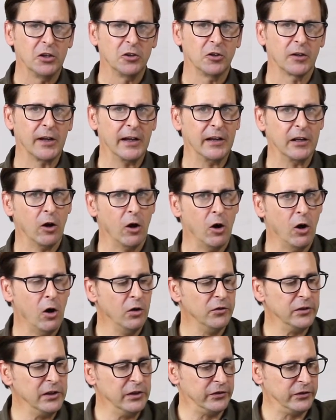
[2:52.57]
You're getting
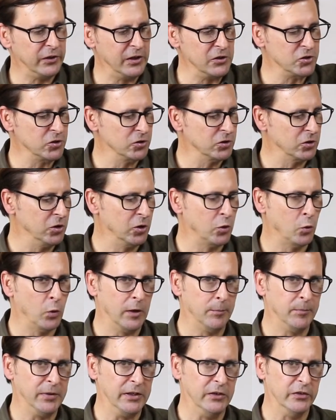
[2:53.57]
all the essential
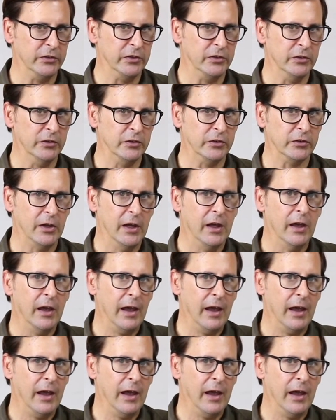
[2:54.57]
cookware pieces,